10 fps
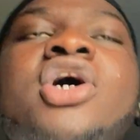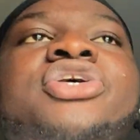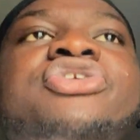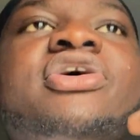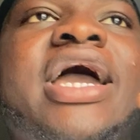
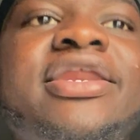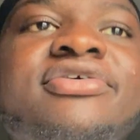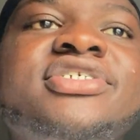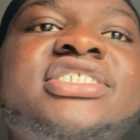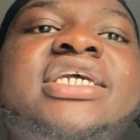Your
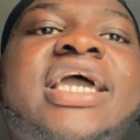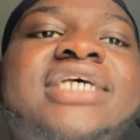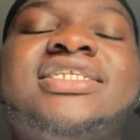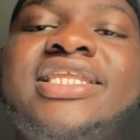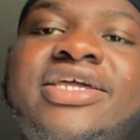energy
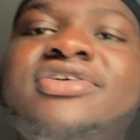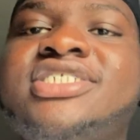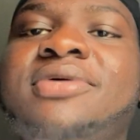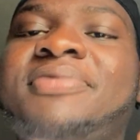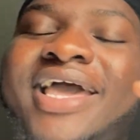is
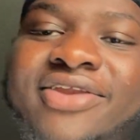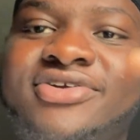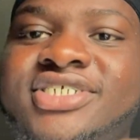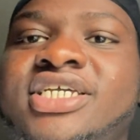leadership energy.